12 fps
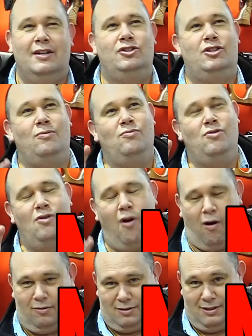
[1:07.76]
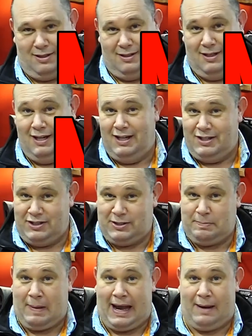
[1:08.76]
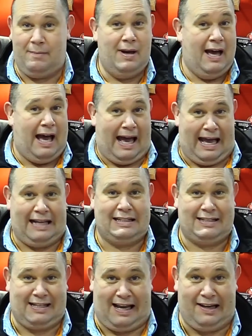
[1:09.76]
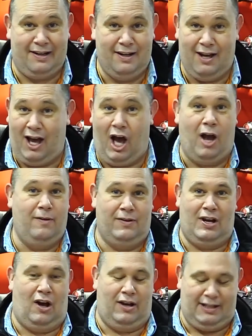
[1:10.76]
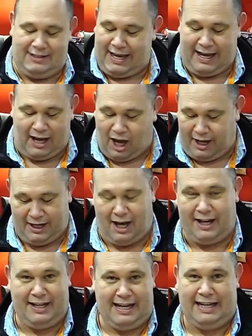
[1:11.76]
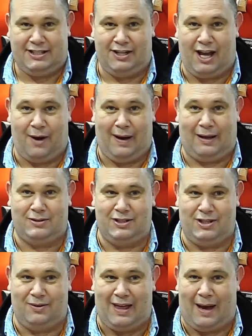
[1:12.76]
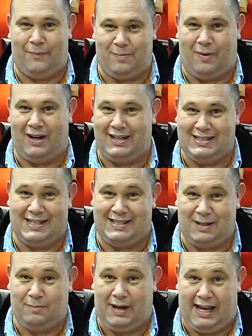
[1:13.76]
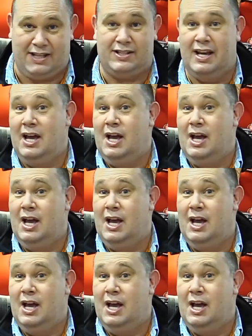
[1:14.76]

do not spam Hatsan overnight saying, I need to know how to do that with my existing Blitz.